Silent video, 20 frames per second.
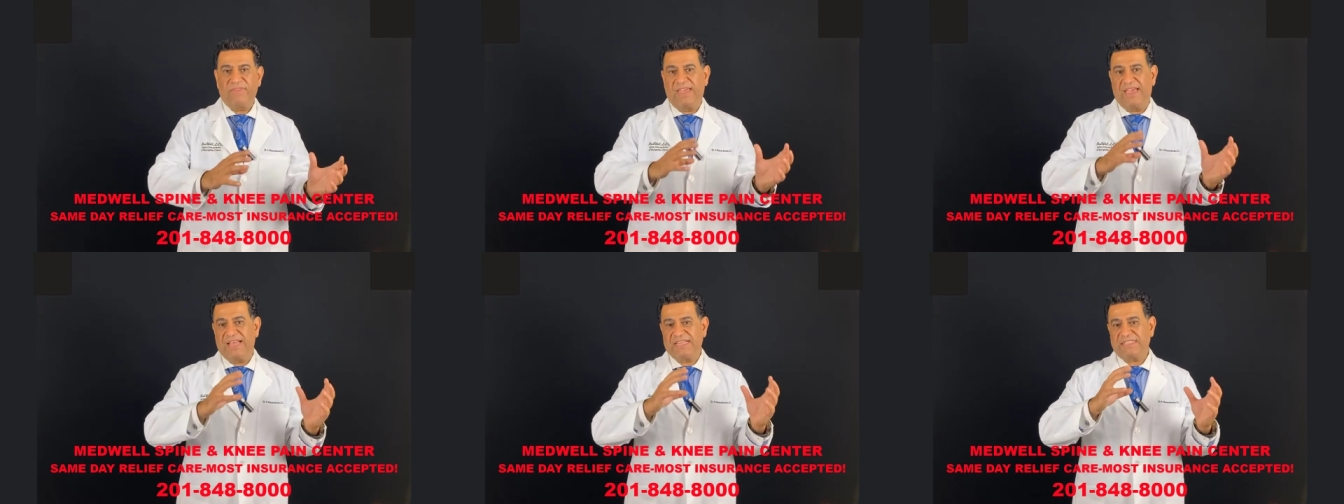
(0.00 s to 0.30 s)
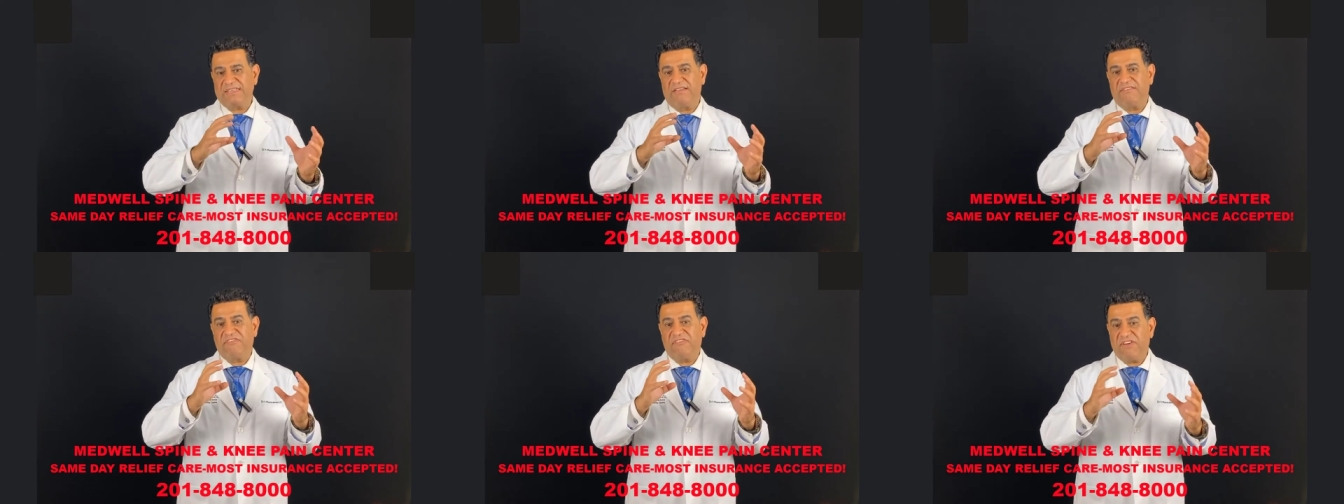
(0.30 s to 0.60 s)

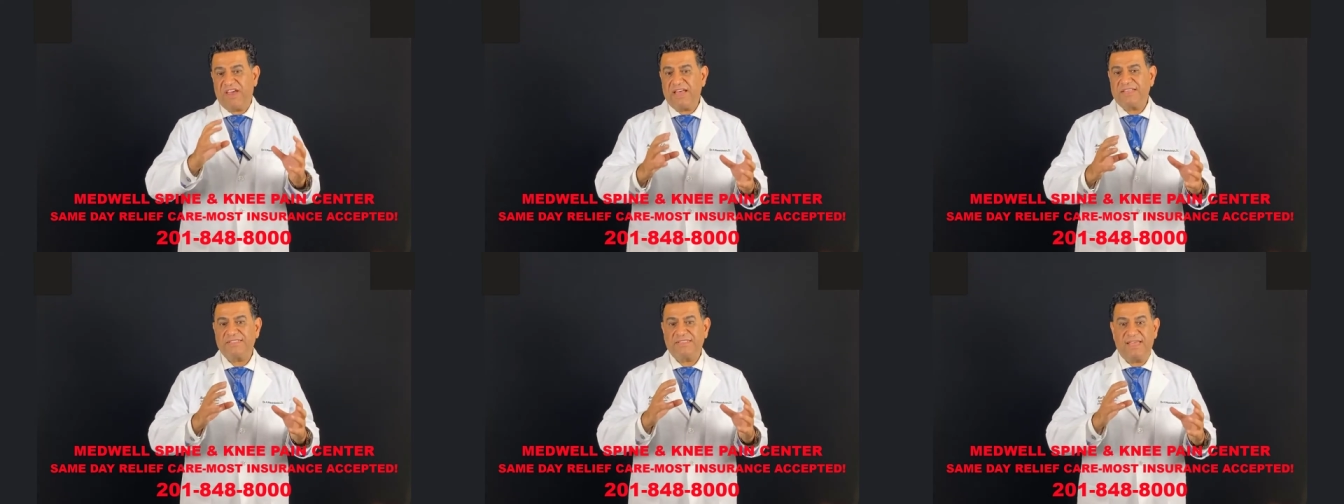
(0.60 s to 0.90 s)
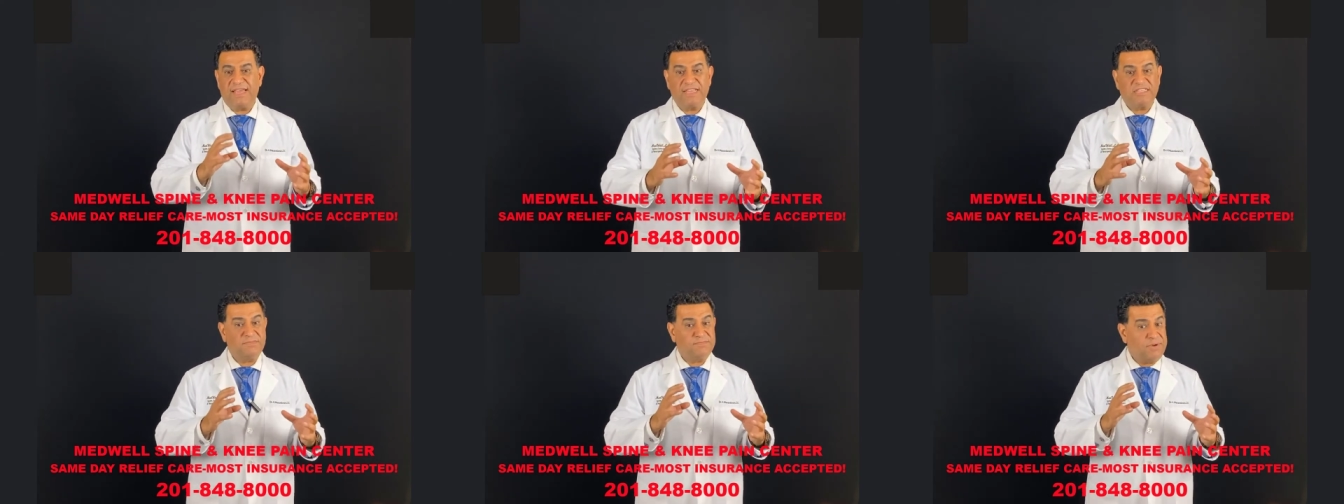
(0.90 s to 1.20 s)
as
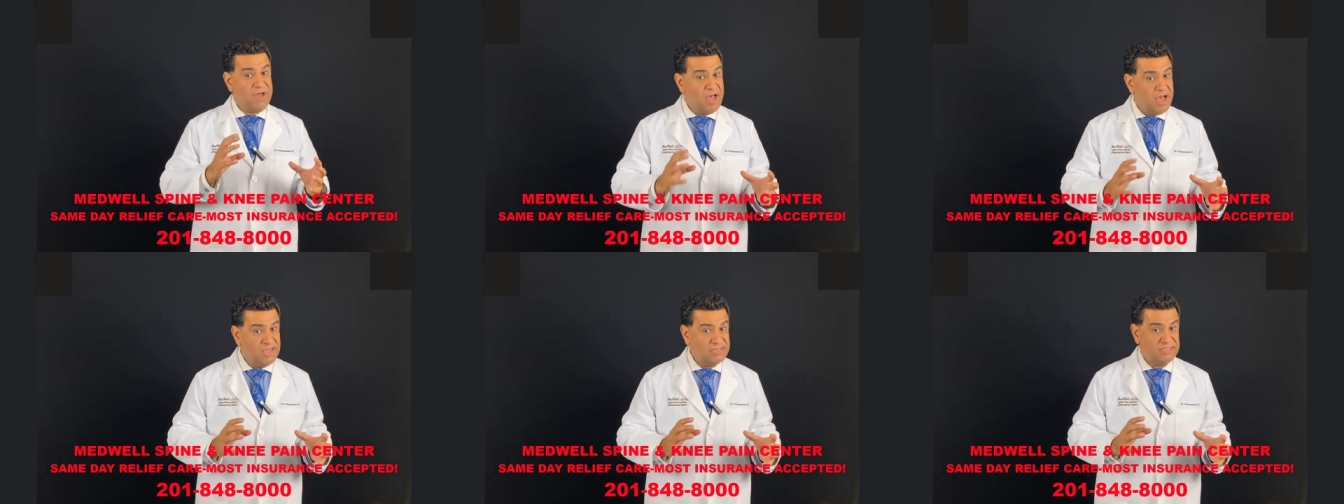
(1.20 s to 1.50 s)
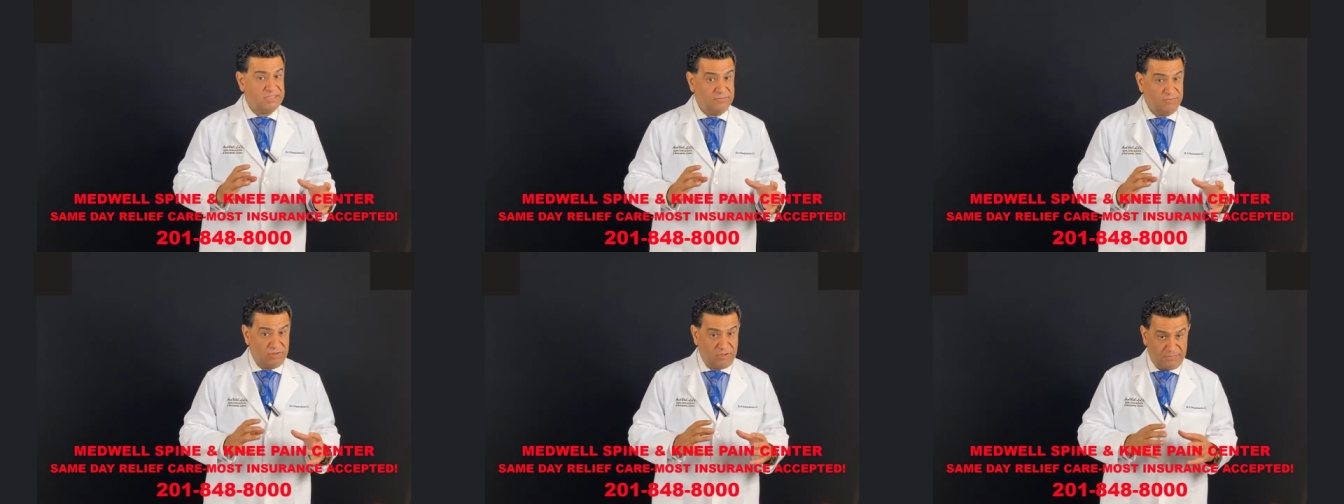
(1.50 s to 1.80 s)
fast as
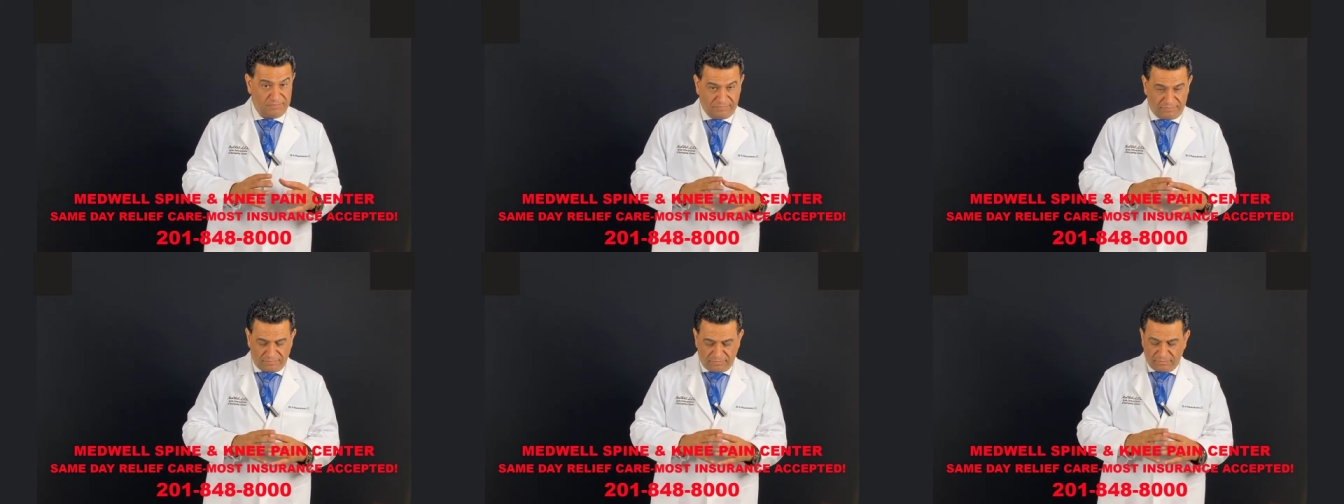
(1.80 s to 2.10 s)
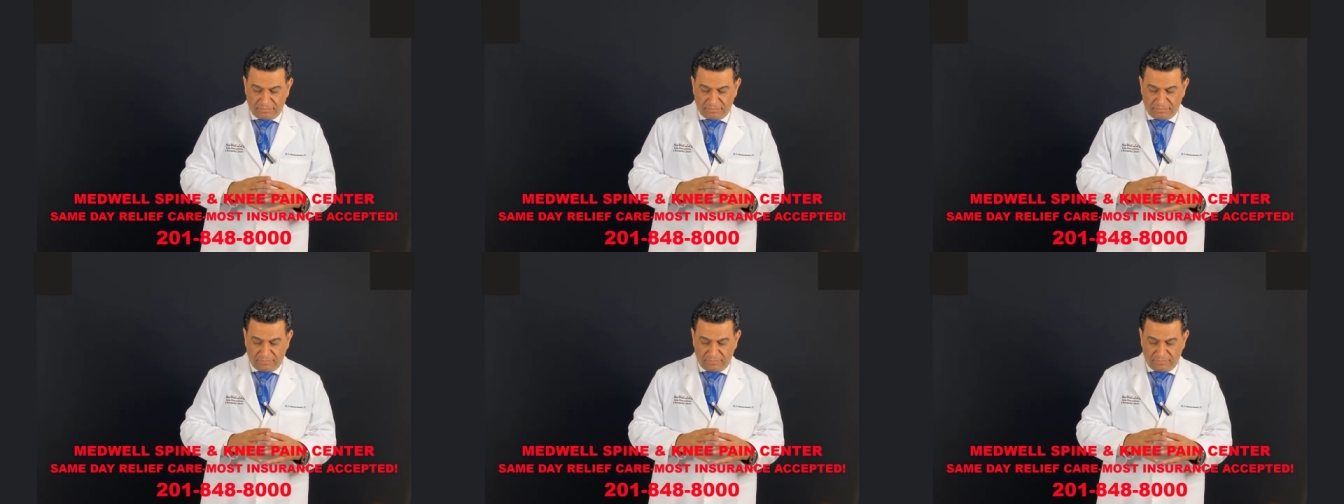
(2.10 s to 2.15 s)
possible.